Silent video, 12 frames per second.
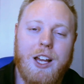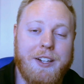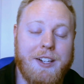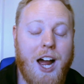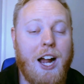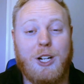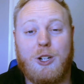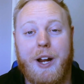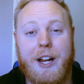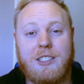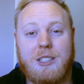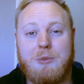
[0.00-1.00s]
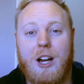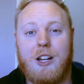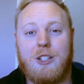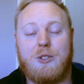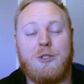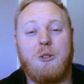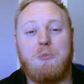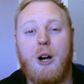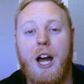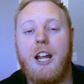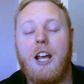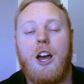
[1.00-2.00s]
not great, to be honest with you.
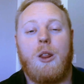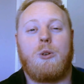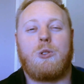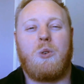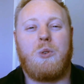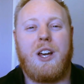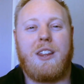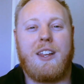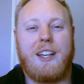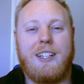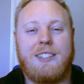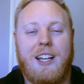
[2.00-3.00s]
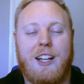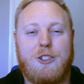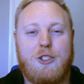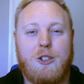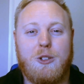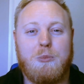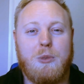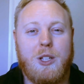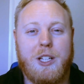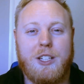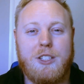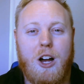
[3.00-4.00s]
But there's only, I think he said, $2
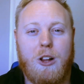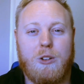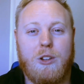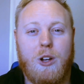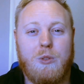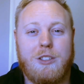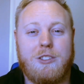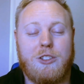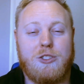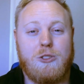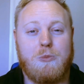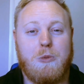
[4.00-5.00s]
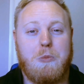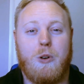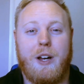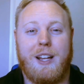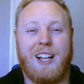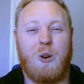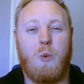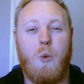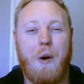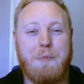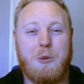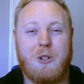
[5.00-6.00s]
million loan that's assumable at like a
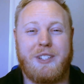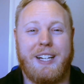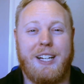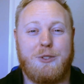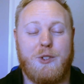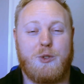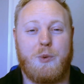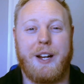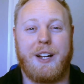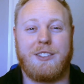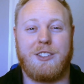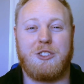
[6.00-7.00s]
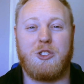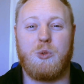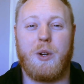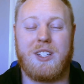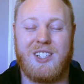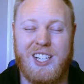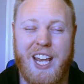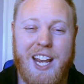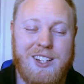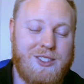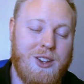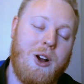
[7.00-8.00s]
1% interest rate because it's
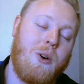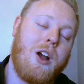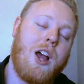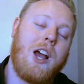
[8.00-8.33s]
USDA. So